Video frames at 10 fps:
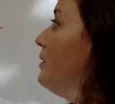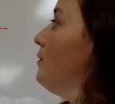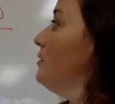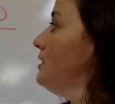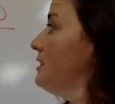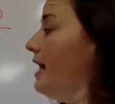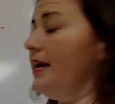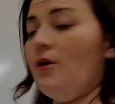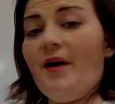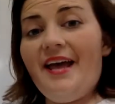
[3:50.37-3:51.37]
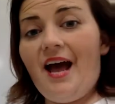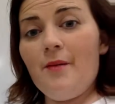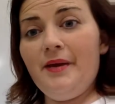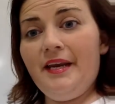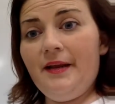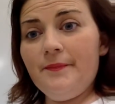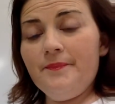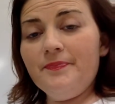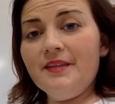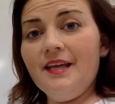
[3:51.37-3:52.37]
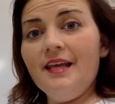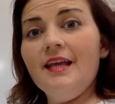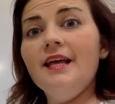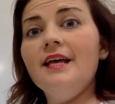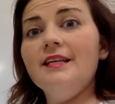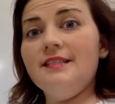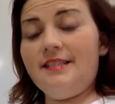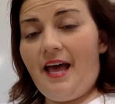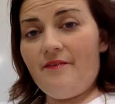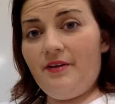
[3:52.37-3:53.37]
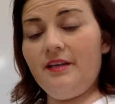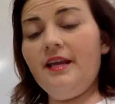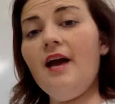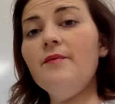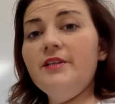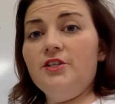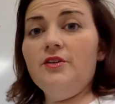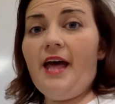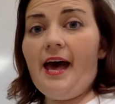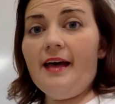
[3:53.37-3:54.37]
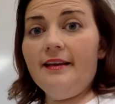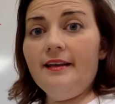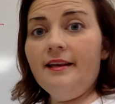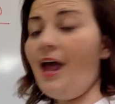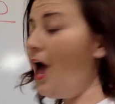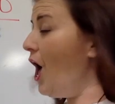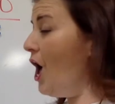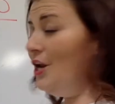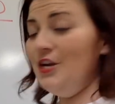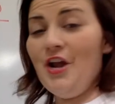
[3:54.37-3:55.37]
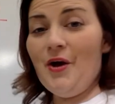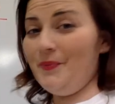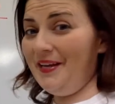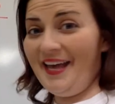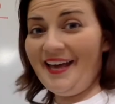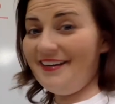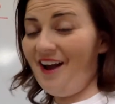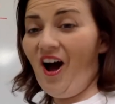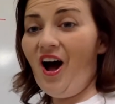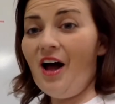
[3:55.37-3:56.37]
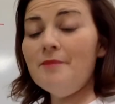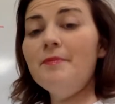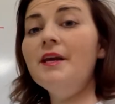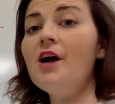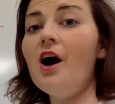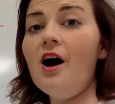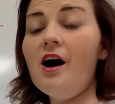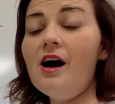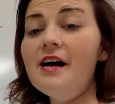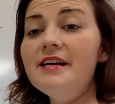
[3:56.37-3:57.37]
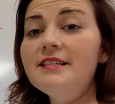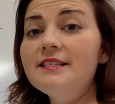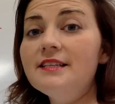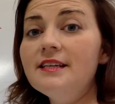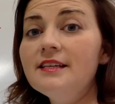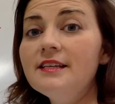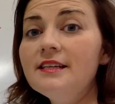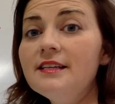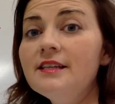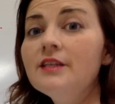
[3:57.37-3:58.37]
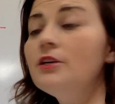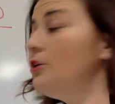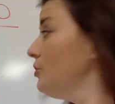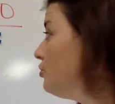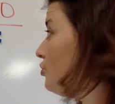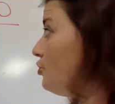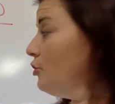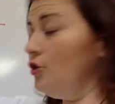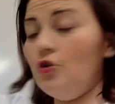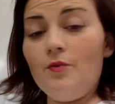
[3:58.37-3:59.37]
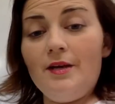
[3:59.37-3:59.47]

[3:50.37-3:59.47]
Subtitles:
we want to take away how many? 7. Can we do that? No, we cannot, because 2